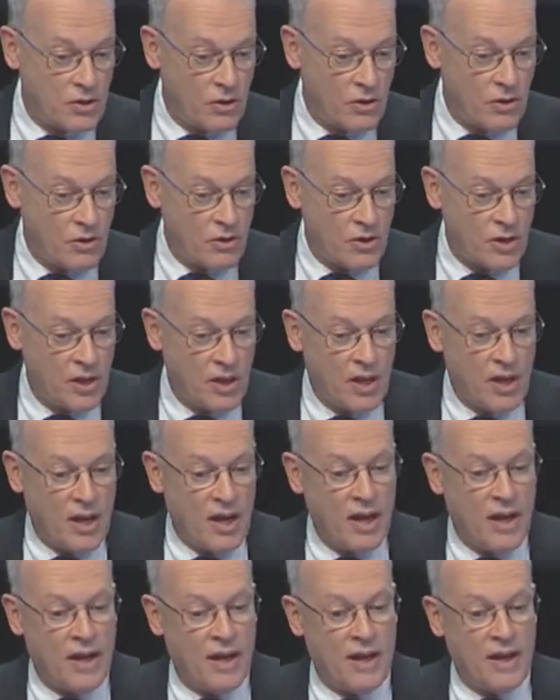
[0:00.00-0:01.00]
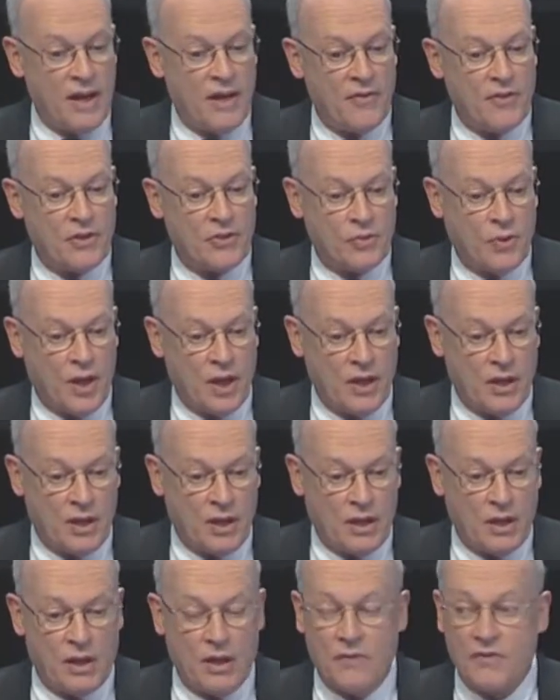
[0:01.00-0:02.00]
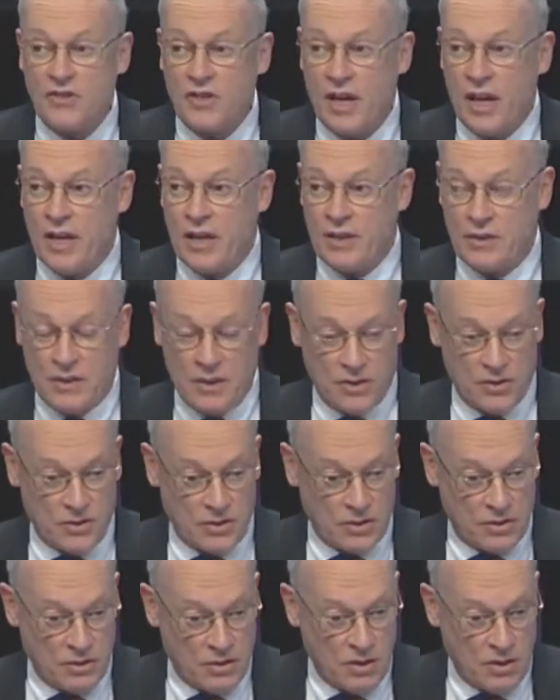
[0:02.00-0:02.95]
learned and the training of scientists.